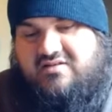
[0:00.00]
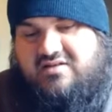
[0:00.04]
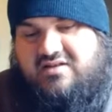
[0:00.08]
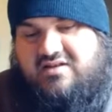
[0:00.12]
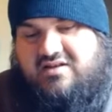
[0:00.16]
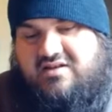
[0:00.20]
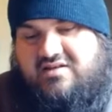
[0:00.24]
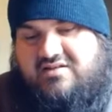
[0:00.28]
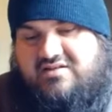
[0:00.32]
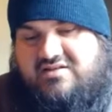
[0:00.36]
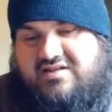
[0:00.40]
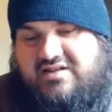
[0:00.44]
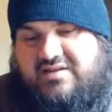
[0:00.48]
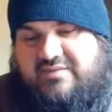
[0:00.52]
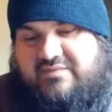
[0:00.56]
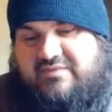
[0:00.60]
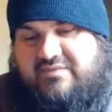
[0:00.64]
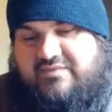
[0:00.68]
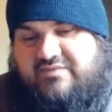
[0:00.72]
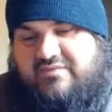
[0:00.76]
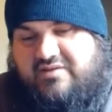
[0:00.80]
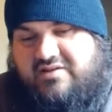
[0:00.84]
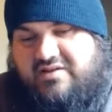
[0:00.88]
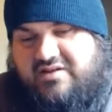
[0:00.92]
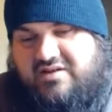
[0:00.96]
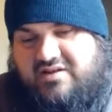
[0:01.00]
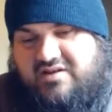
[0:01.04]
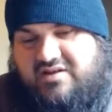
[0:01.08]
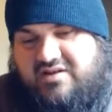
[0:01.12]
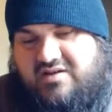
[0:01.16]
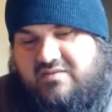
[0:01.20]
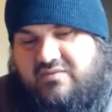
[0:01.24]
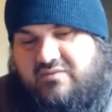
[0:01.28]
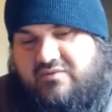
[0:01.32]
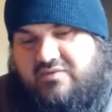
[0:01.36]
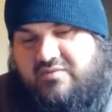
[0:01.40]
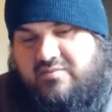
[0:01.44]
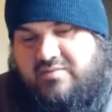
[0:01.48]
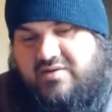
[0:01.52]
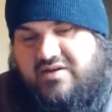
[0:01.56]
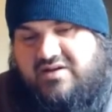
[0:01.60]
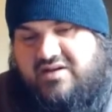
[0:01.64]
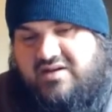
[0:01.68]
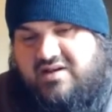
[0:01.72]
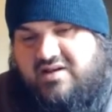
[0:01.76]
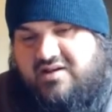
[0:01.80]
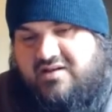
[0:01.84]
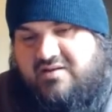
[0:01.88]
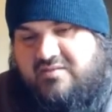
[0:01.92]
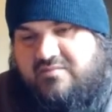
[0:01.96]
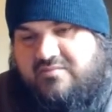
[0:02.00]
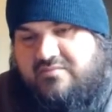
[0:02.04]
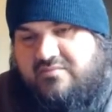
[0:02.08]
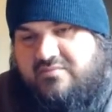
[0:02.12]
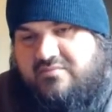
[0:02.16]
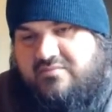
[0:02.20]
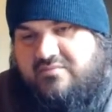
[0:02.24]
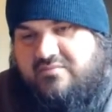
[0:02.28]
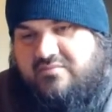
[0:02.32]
it doesn't even really cover my time.